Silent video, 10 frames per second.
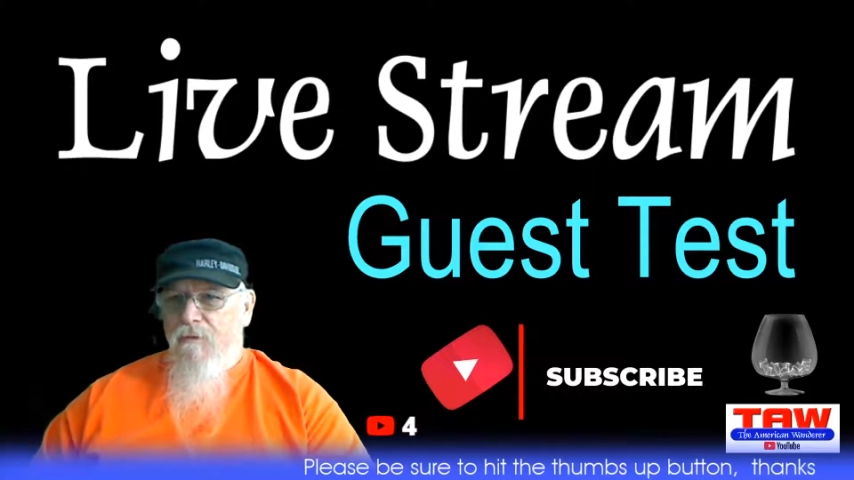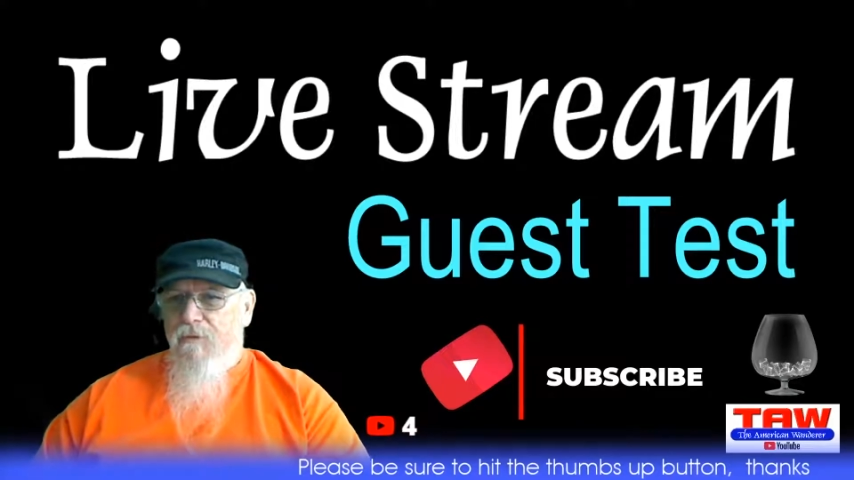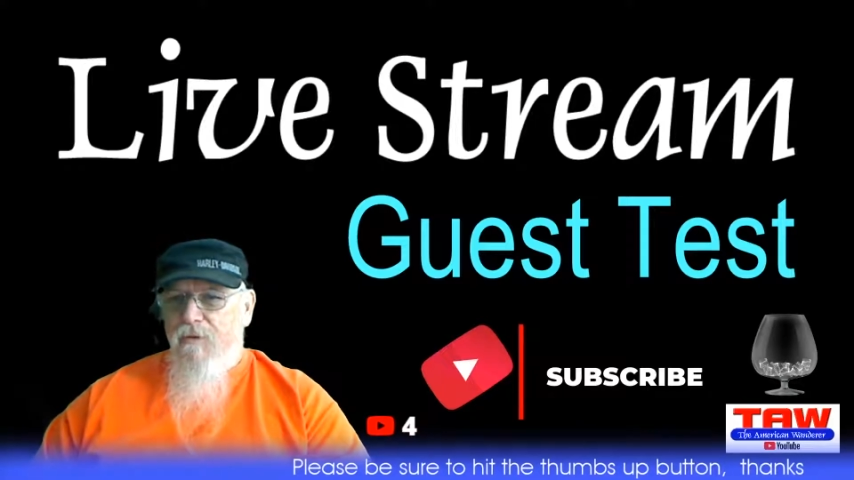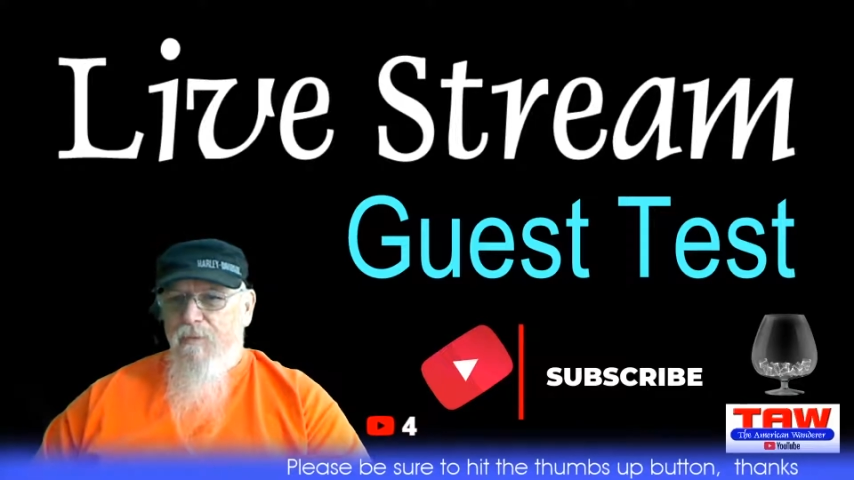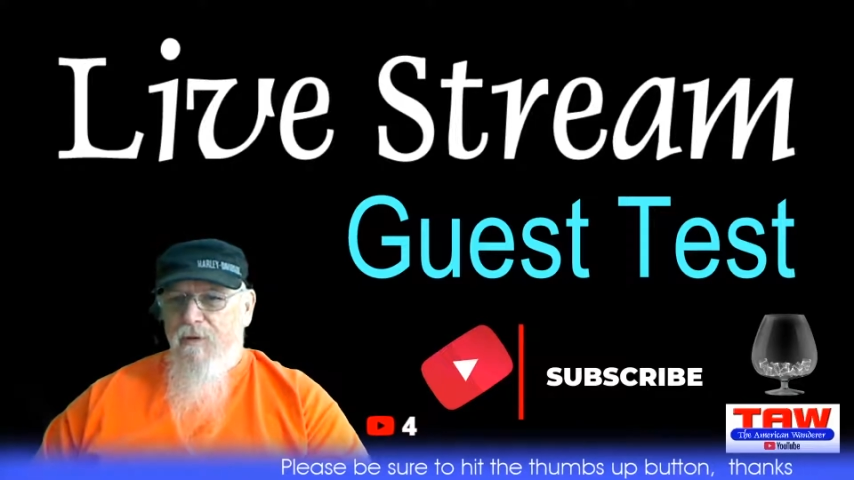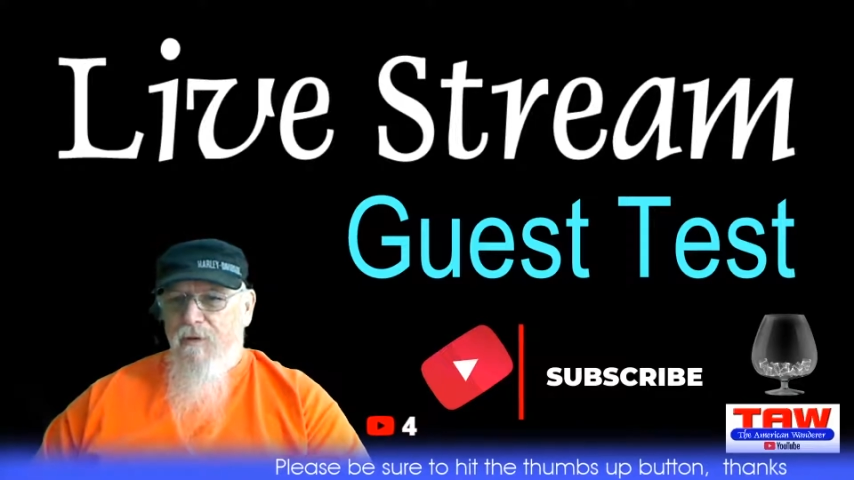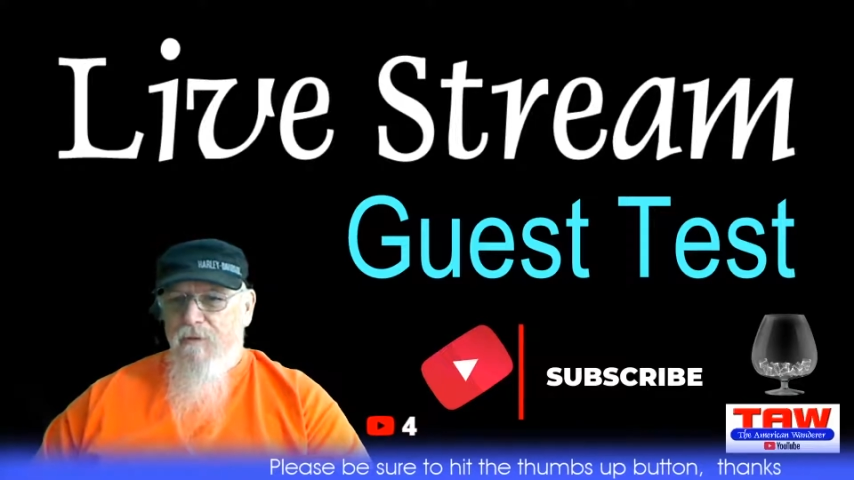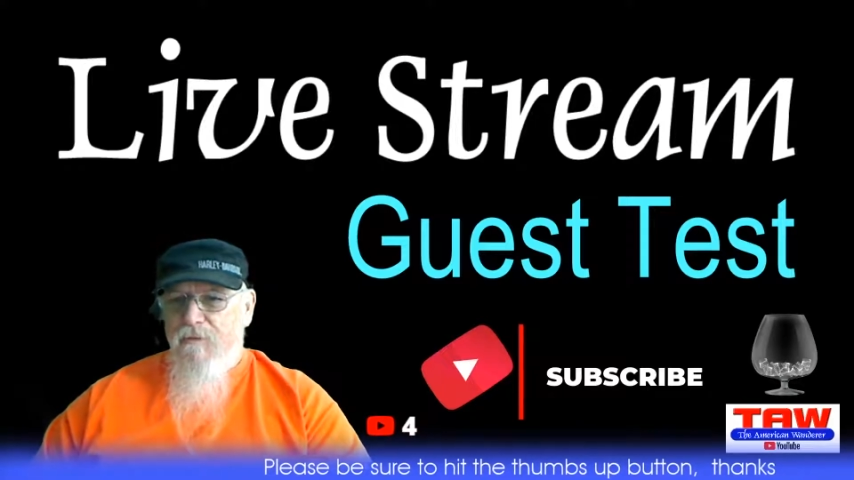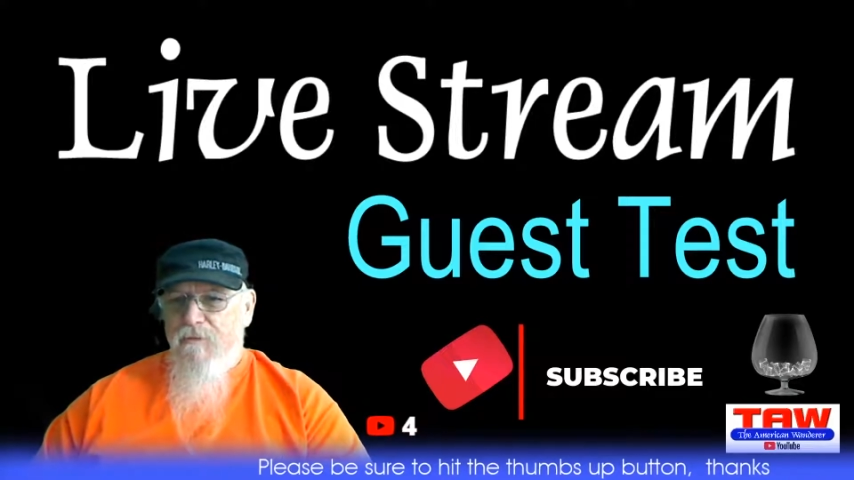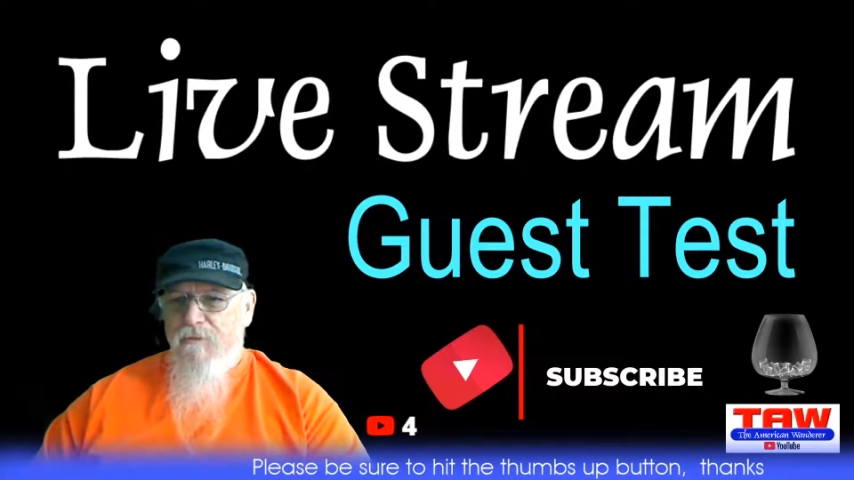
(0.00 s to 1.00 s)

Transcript: Going to be a